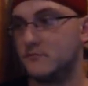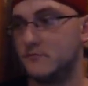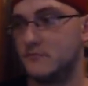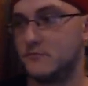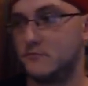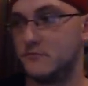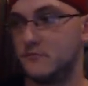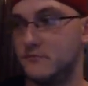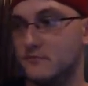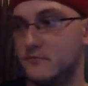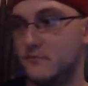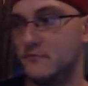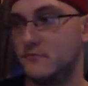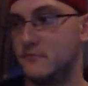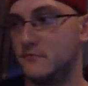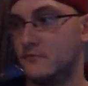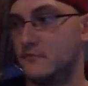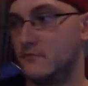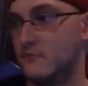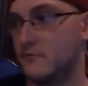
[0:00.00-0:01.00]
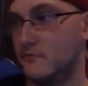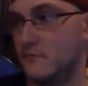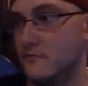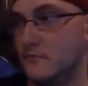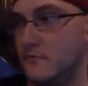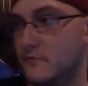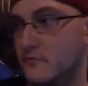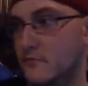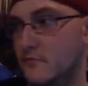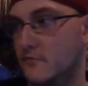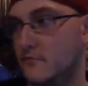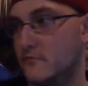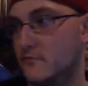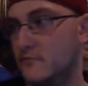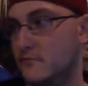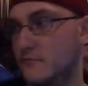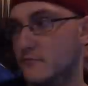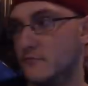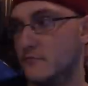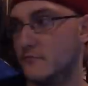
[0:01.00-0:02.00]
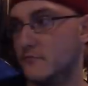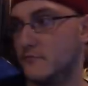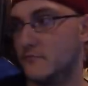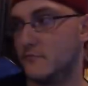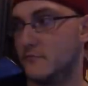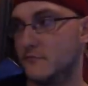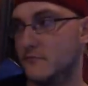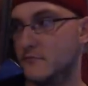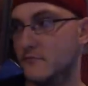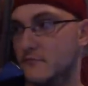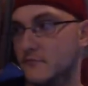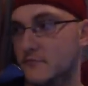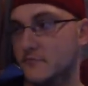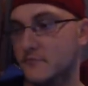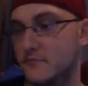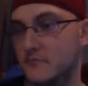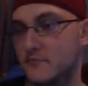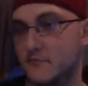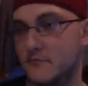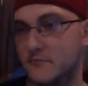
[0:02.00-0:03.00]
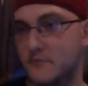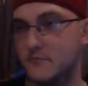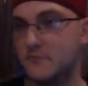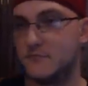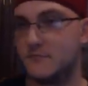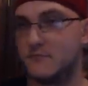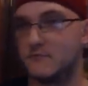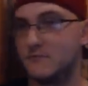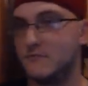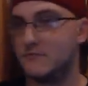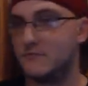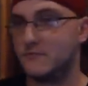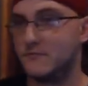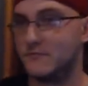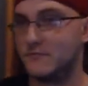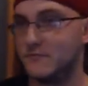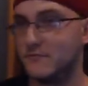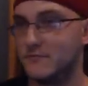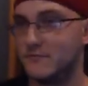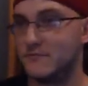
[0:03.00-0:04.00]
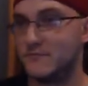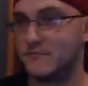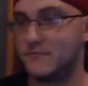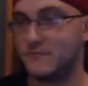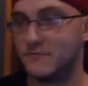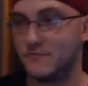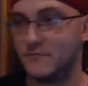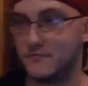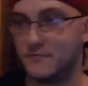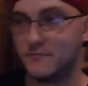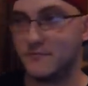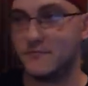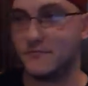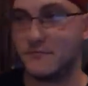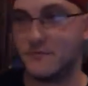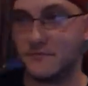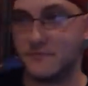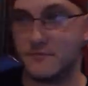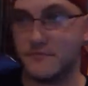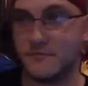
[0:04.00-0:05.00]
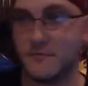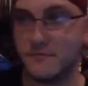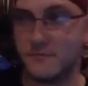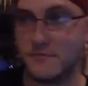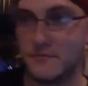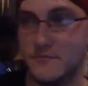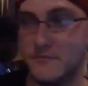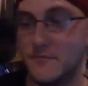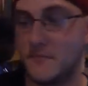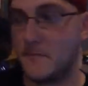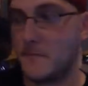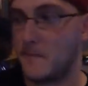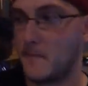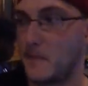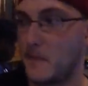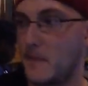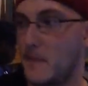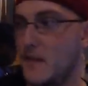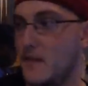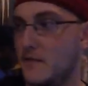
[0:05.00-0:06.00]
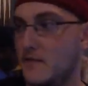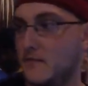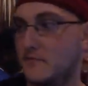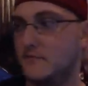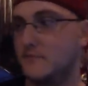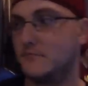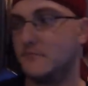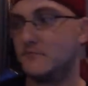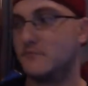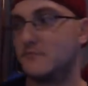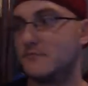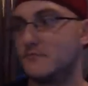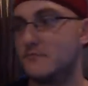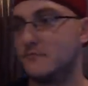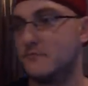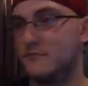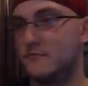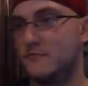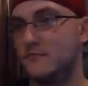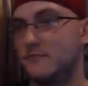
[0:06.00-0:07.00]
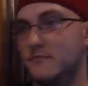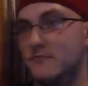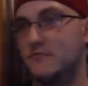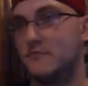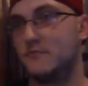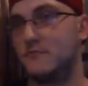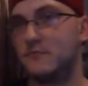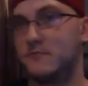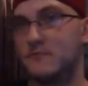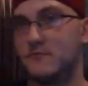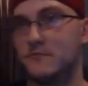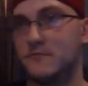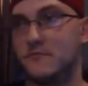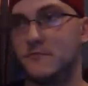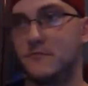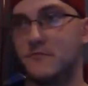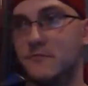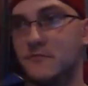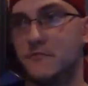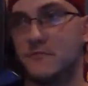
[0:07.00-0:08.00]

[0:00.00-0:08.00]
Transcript: This person isn't speaking.